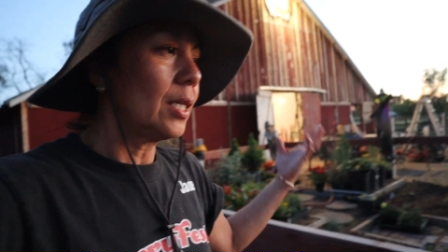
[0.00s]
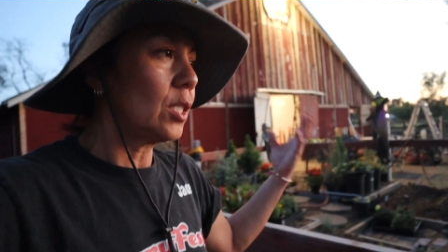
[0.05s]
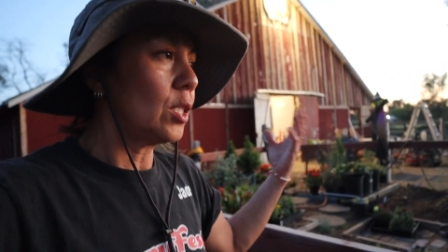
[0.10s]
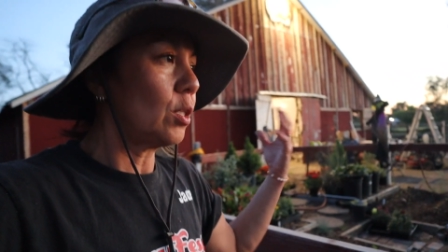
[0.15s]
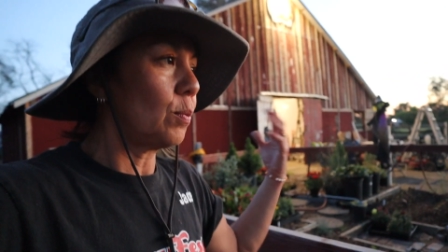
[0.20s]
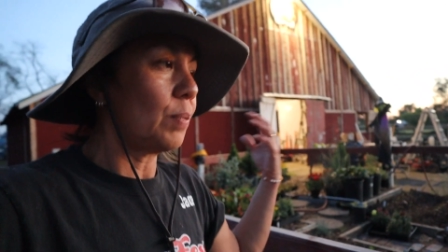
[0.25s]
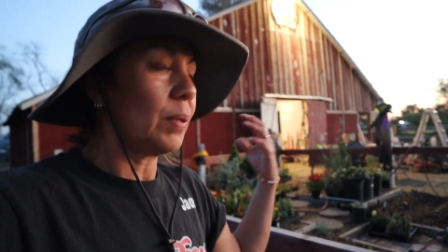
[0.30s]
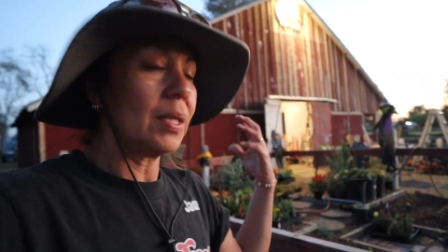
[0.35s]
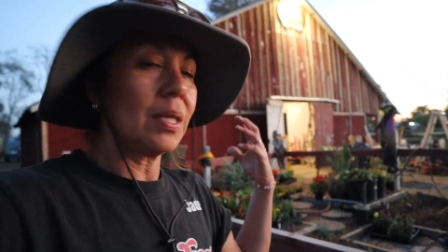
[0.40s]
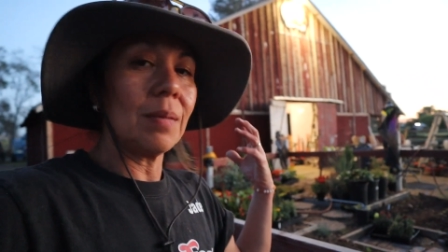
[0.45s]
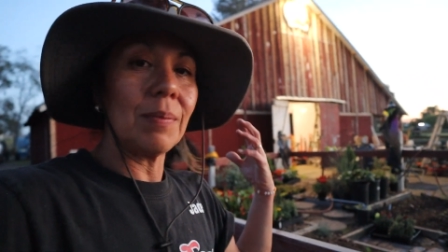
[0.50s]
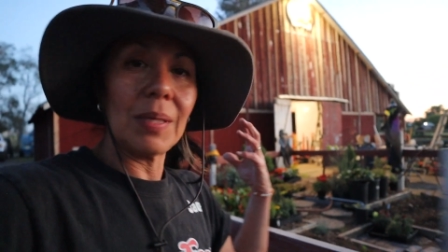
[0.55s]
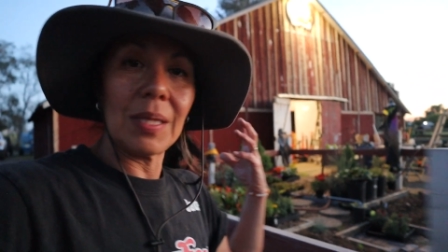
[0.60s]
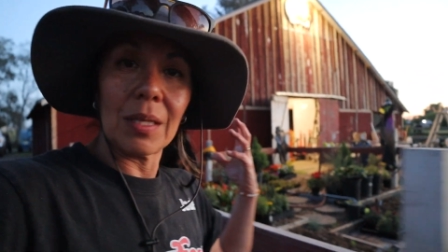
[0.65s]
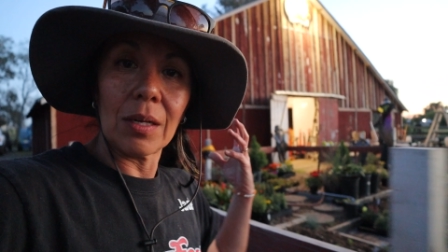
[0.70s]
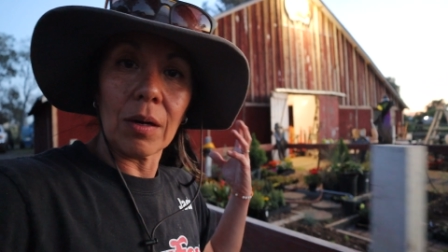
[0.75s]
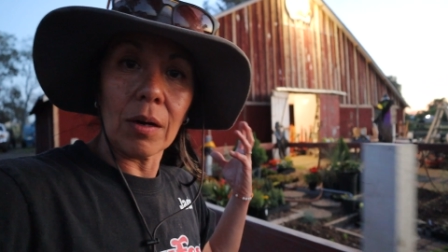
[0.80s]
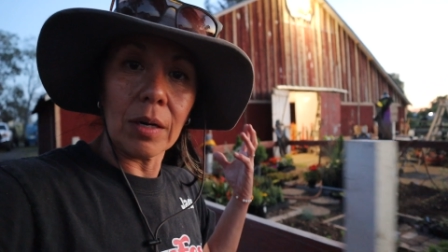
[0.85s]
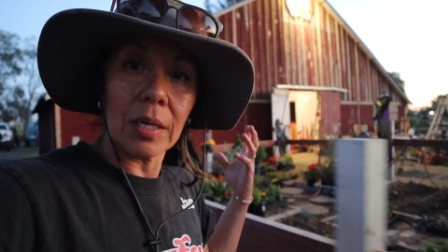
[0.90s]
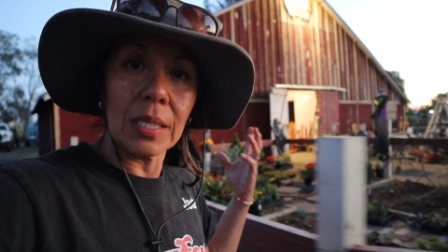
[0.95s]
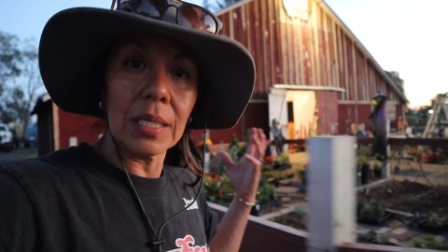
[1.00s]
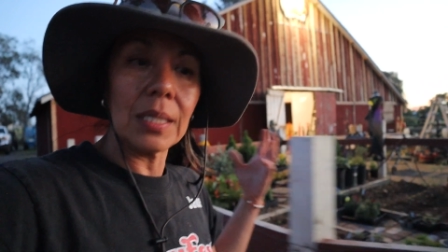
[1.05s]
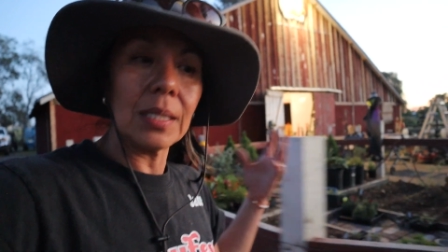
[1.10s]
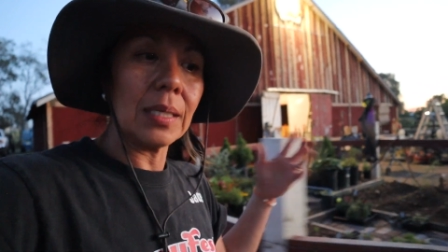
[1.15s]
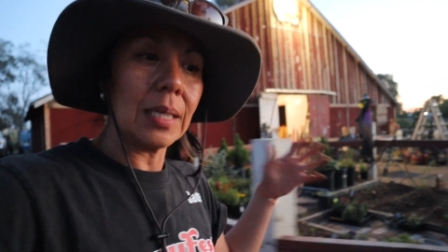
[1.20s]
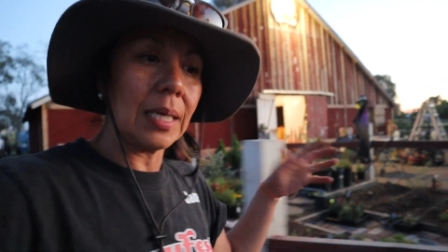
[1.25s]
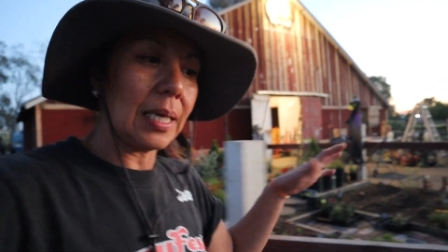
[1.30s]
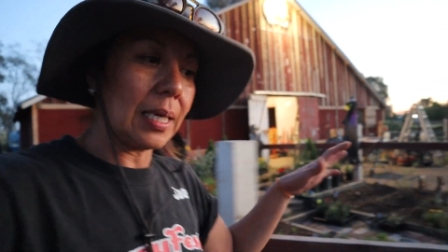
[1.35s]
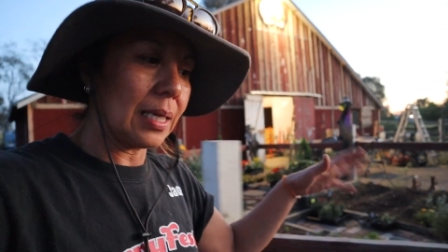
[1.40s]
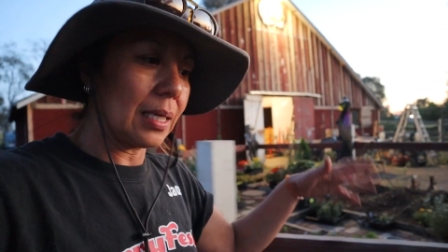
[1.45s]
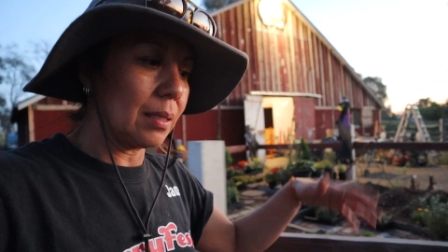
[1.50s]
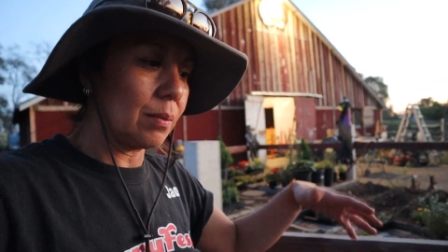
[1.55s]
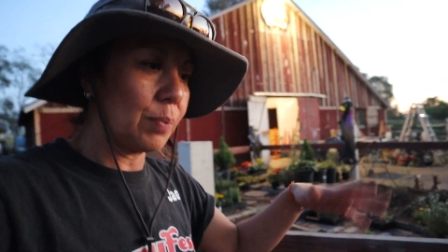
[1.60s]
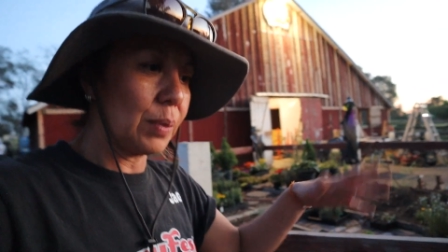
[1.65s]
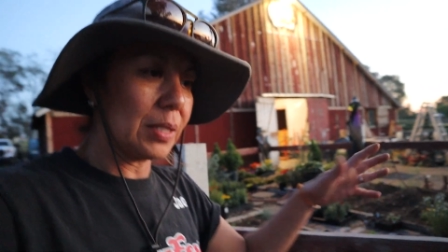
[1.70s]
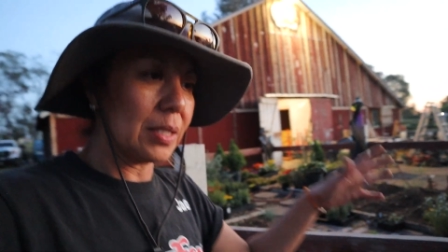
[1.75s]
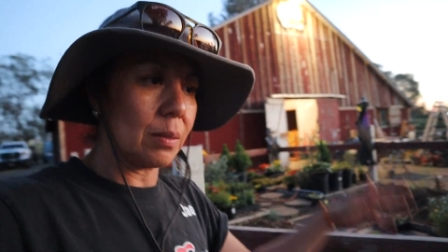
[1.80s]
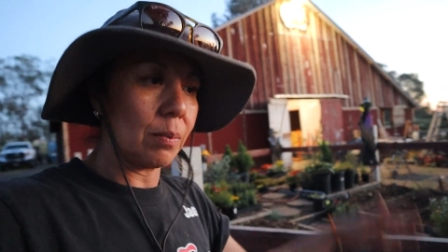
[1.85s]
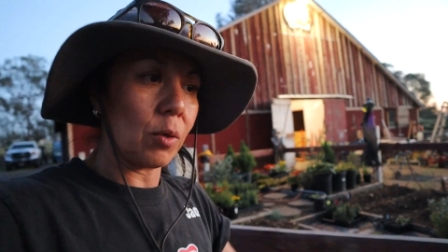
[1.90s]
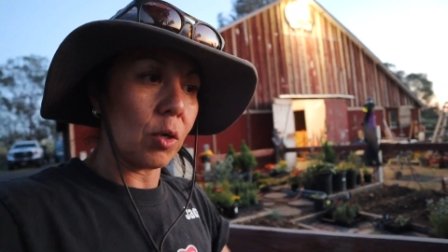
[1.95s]
to put them in the garden and
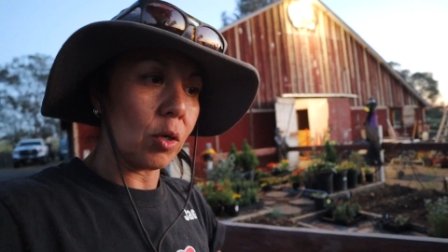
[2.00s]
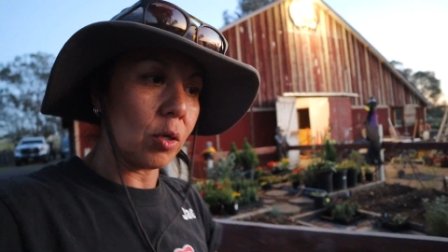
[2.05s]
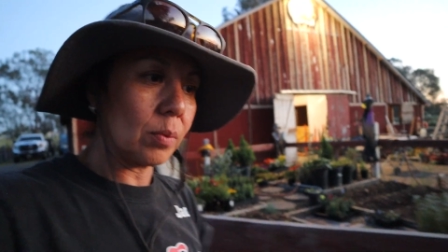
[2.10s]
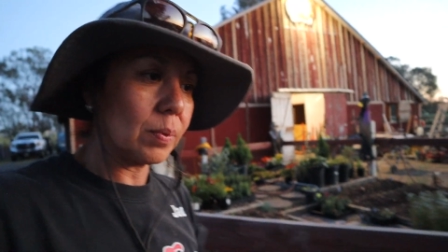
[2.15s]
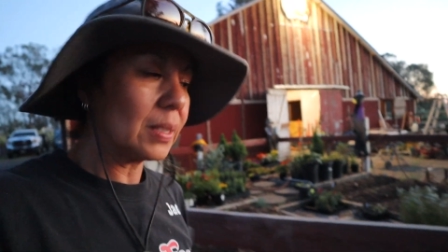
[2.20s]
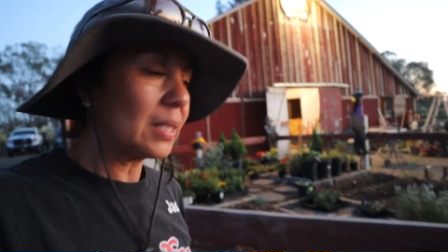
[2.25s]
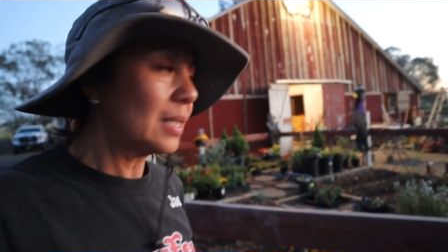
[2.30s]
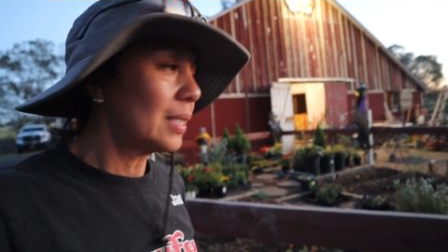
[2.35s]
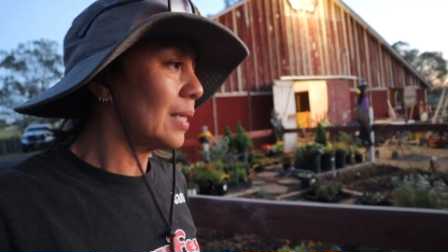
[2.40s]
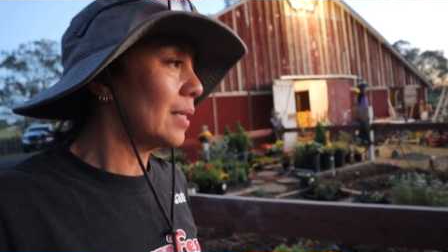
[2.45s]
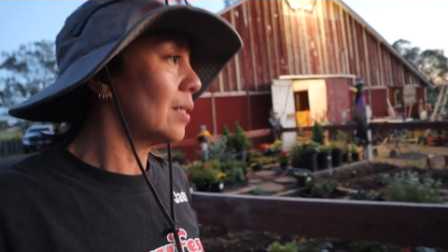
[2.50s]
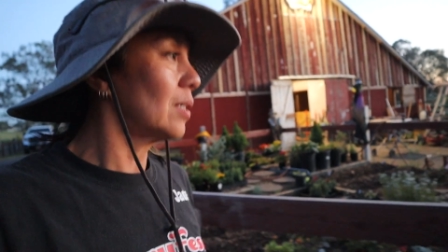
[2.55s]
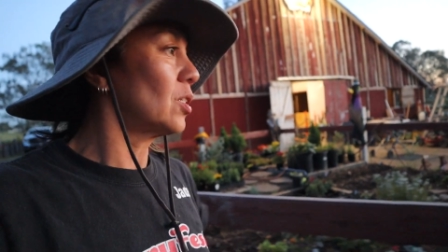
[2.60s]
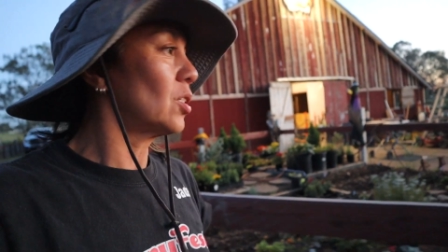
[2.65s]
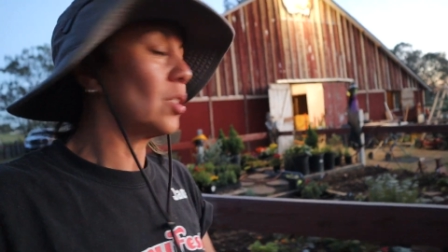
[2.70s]
put some herbs in there.